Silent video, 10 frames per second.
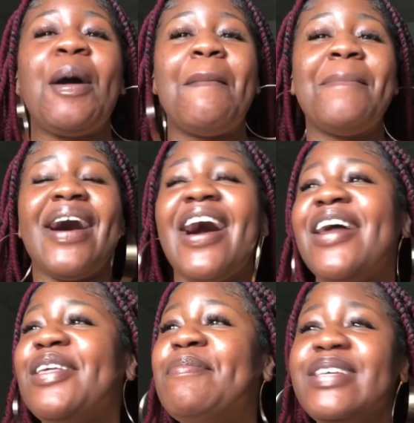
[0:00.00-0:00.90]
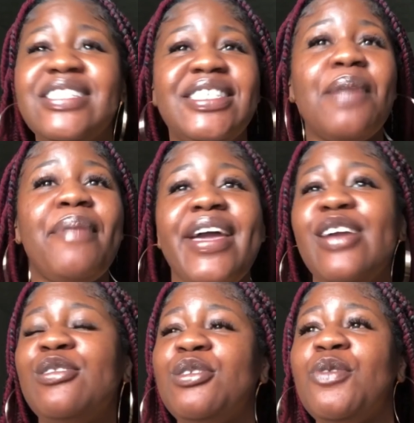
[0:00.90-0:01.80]
Mind the business that
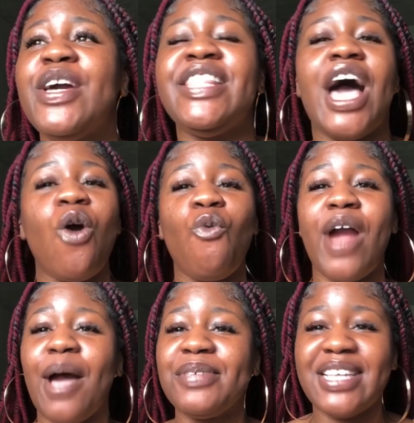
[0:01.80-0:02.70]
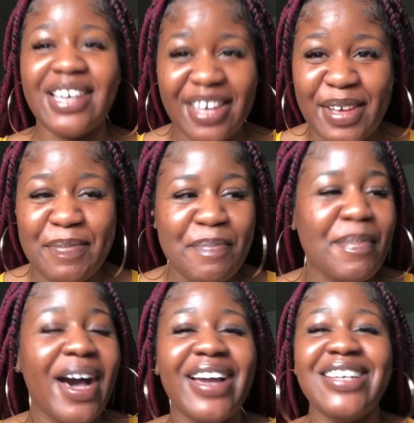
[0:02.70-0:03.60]
pays you. And that wraps up my